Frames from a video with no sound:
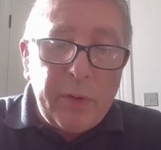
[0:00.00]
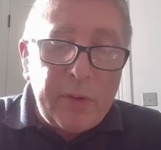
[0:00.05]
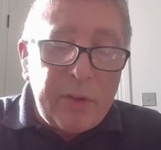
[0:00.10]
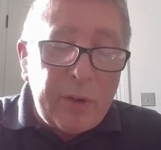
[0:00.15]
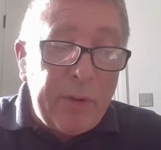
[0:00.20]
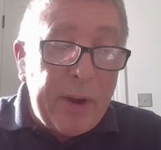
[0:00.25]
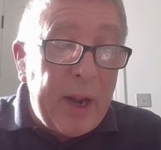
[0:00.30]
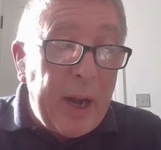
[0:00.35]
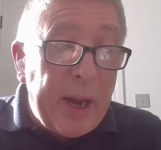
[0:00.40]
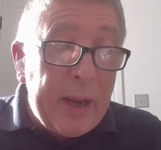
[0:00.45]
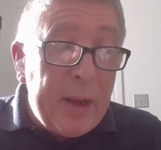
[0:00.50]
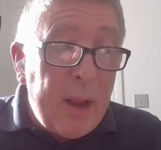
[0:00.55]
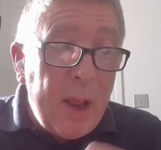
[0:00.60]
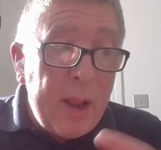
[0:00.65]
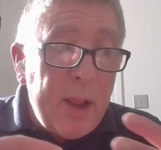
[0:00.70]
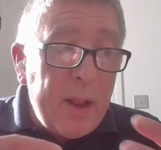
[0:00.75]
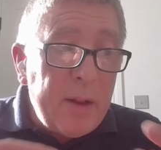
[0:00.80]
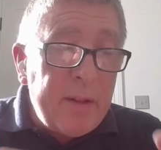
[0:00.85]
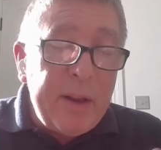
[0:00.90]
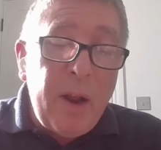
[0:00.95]
So really,
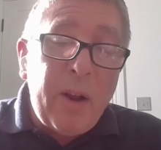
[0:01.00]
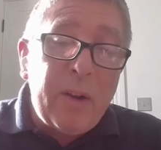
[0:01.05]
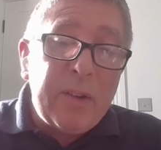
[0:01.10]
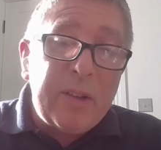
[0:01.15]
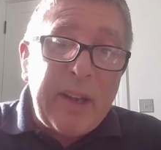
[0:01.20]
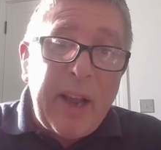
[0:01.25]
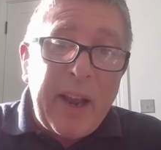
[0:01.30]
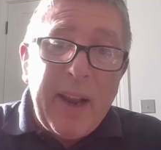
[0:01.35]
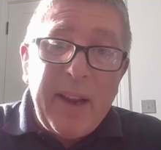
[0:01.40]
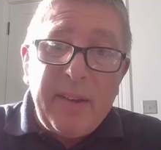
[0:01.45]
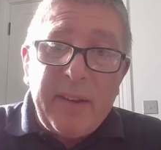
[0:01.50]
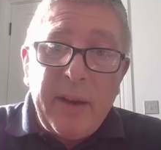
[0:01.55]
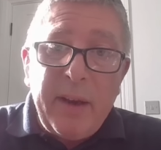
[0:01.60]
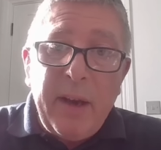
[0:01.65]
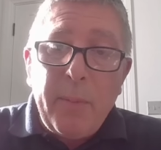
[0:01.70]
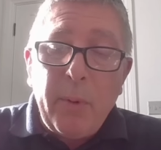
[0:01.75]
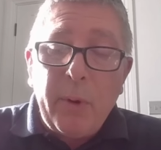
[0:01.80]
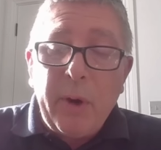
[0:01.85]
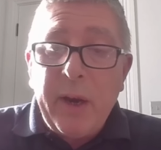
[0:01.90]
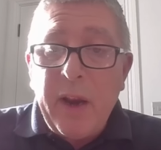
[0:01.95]
the answer to that is
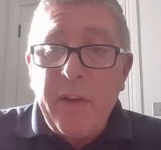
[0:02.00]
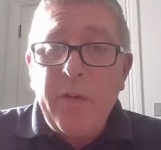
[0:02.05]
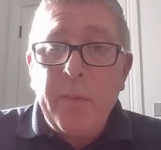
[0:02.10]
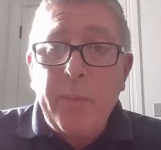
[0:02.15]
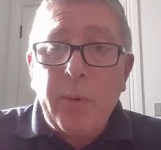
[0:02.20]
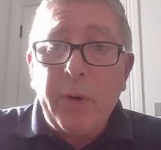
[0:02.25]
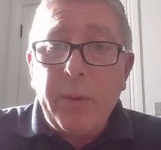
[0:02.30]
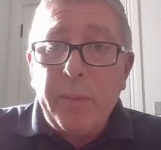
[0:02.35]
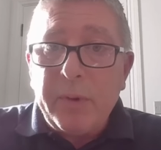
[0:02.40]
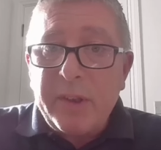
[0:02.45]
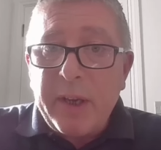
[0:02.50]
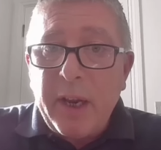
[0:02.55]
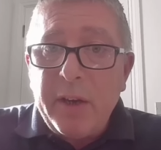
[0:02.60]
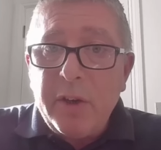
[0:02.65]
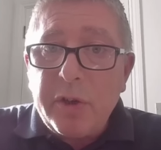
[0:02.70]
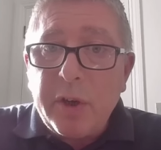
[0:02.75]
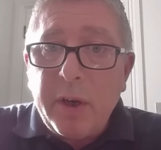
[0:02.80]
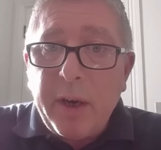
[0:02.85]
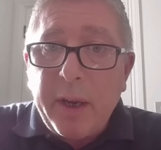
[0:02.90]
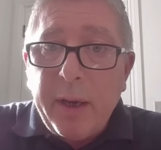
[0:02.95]
anybody and everybody
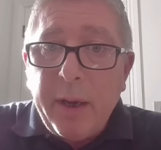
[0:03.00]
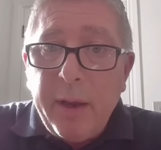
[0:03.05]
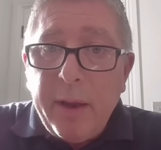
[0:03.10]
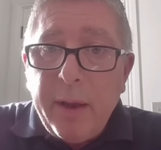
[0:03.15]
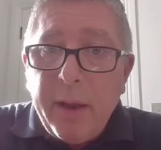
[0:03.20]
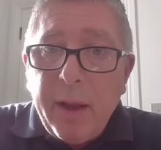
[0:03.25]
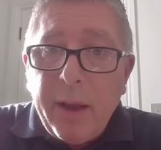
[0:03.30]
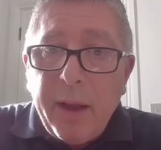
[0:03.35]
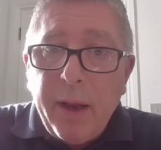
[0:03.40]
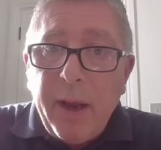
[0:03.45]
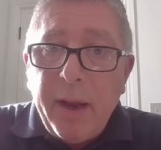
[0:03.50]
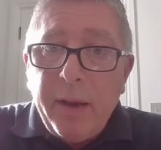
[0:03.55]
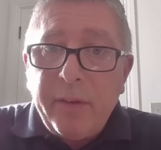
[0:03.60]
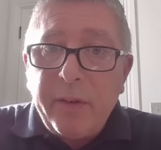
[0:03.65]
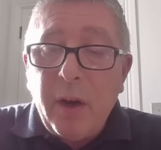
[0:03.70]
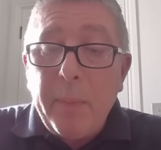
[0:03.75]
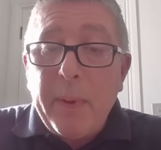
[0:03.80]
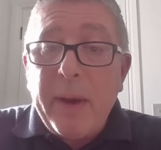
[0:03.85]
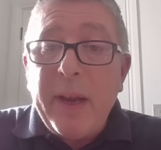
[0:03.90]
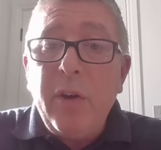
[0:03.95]
potentially is
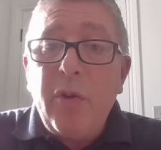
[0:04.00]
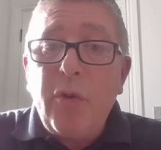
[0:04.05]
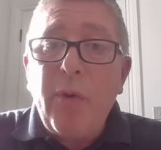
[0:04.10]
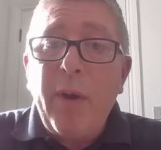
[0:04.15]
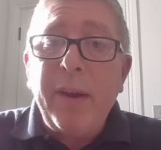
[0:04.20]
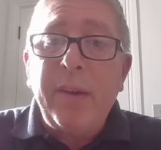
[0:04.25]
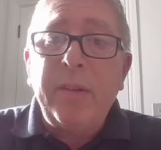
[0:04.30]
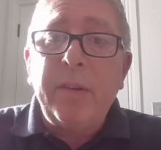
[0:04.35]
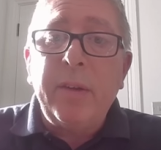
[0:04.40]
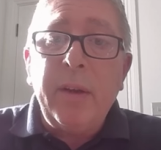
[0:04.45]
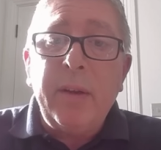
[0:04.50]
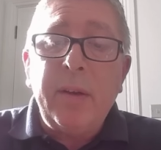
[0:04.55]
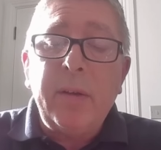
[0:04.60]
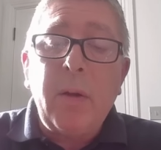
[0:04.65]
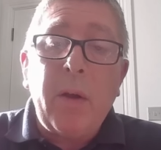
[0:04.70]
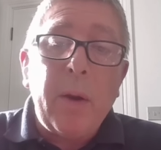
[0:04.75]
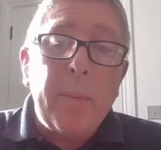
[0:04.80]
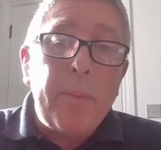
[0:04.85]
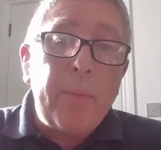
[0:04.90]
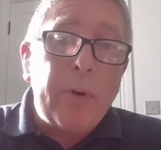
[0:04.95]
going to be interested in this
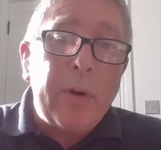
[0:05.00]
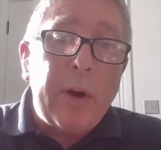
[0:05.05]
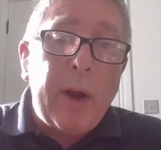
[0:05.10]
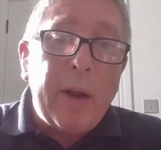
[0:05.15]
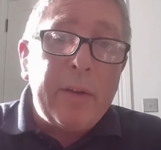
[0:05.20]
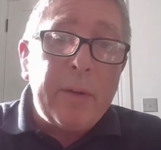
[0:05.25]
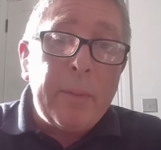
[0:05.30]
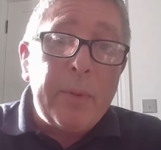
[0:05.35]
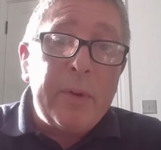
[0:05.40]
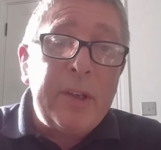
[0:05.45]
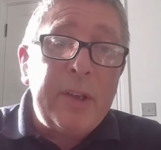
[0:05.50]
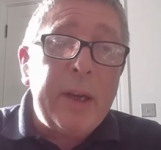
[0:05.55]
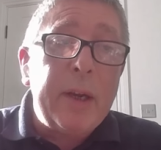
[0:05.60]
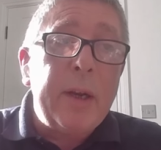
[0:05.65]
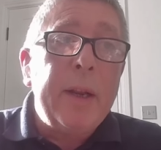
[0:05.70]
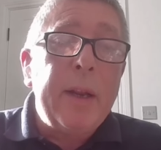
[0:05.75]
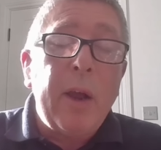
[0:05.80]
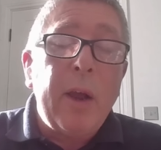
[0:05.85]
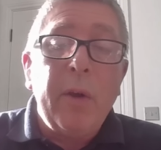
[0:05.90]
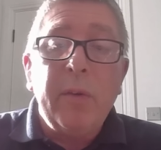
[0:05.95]
kind of product, and
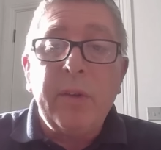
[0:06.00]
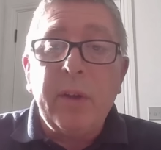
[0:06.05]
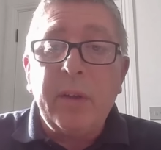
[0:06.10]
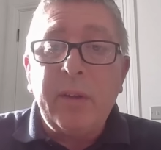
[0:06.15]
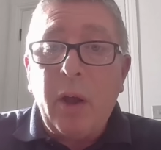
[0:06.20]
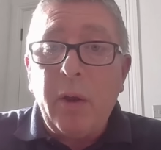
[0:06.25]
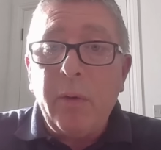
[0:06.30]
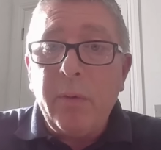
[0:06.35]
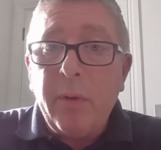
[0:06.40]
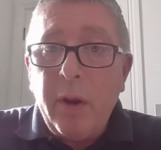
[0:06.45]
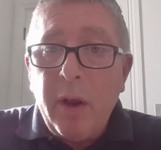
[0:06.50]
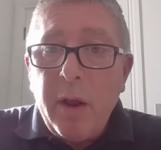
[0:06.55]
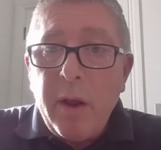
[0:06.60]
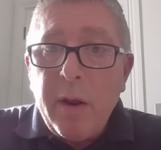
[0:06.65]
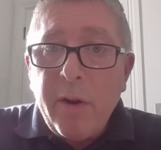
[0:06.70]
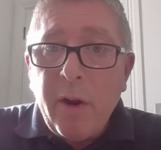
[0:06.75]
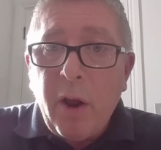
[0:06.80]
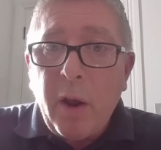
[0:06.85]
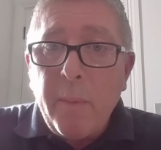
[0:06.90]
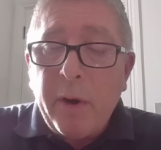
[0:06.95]
particularly those that don't
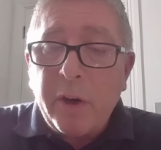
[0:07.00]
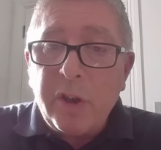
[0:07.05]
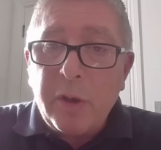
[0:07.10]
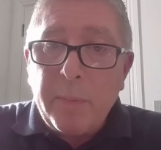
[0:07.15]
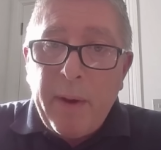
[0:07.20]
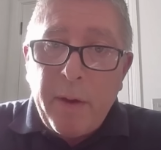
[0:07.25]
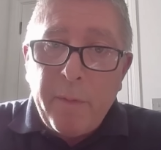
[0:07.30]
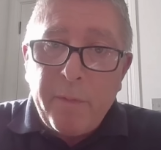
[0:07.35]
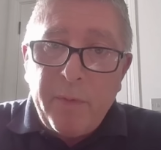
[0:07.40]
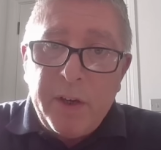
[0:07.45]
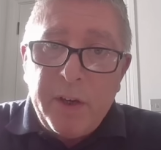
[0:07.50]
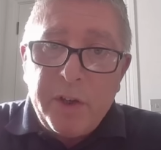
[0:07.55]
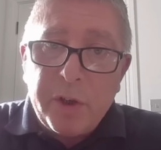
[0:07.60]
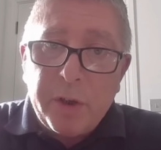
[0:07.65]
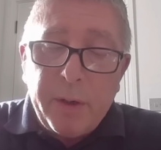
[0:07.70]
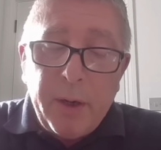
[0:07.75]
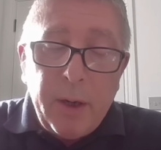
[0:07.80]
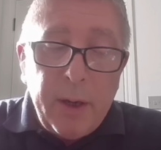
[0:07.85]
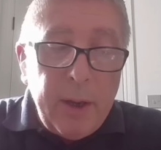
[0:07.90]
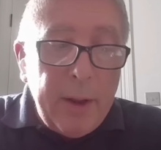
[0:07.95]
know much about
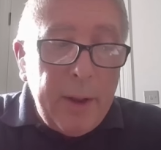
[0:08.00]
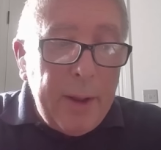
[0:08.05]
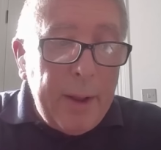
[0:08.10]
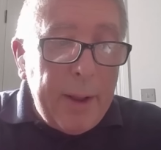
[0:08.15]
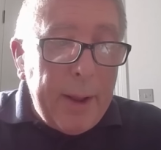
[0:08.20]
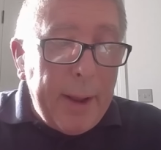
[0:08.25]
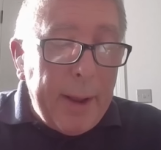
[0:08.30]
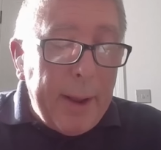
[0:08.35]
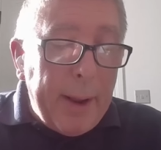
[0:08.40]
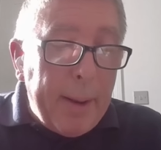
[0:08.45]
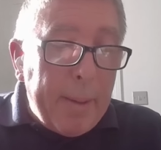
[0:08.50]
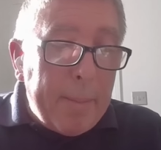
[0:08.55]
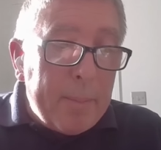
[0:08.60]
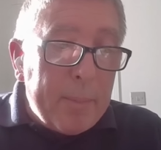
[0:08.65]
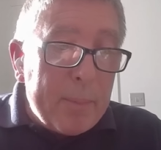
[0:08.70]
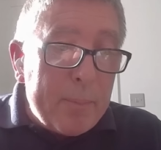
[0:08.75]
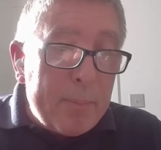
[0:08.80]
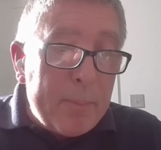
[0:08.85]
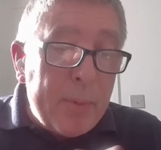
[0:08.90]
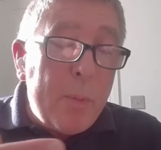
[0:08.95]
vision,
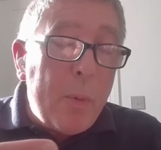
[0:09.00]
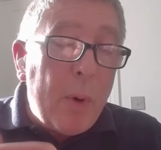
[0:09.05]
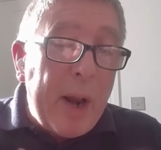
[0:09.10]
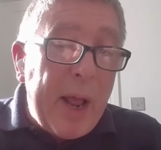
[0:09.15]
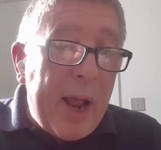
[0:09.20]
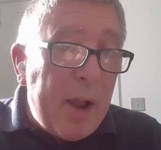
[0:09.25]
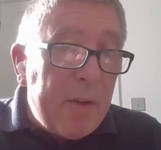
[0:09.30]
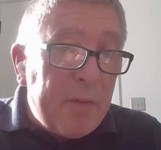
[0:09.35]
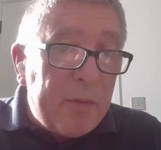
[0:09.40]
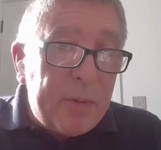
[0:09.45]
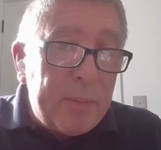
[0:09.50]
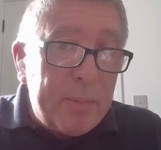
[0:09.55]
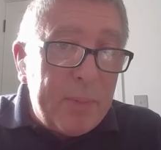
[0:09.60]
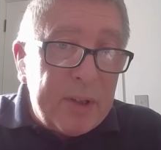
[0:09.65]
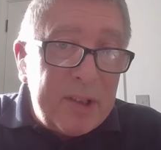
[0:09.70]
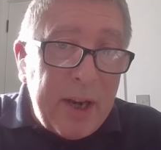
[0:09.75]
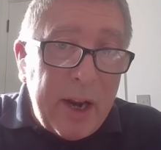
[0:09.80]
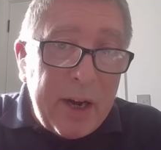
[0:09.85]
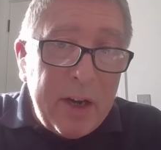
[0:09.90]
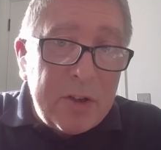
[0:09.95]
but will have
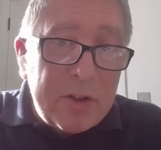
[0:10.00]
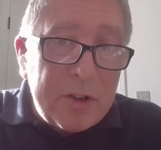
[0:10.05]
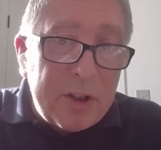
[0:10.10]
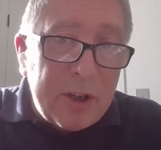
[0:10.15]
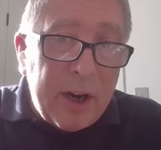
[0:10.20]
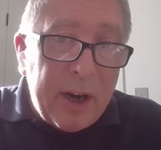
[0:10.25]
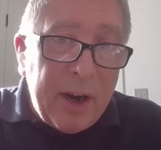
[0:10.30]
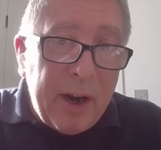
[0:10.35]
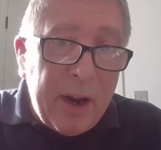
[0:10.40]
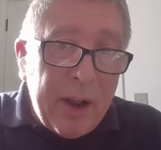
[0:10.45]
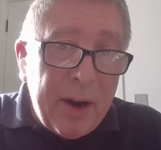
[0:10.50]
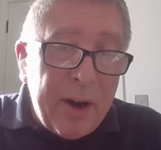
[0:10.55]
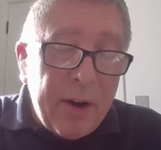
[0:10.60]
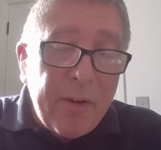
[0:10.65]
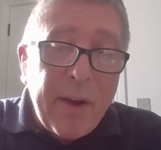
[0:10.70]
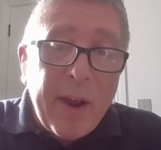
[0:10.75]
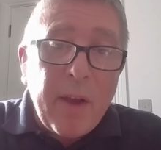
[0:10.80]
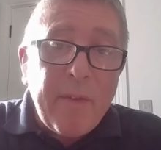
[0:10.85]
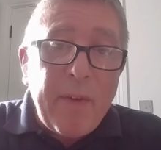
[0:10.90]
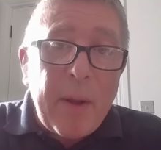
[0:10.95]
potentially an
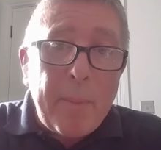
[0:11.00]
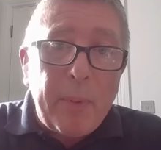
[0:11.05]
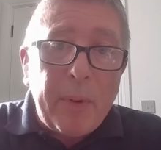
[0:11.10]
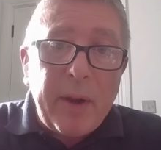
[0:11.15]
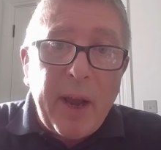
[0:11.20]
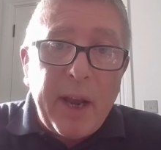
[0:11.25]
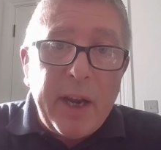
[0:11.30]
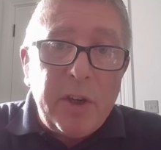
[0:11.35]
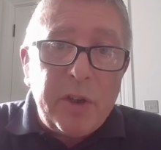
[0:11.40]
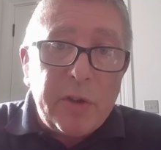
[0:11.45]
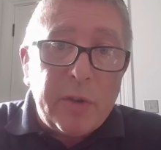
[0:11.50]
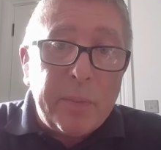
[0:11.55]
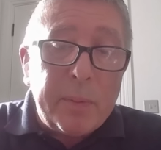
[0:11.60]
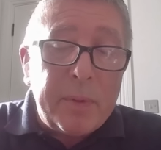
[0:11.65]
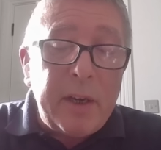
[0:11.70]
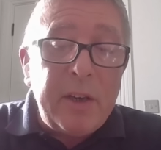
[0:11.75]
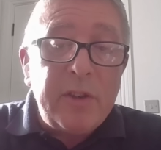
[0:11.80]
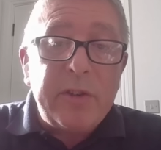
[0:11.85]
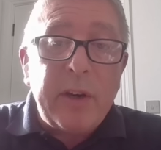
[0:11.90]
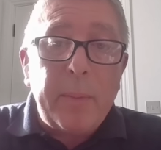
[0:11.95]
array of applications,
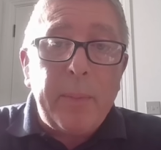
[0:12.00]
potential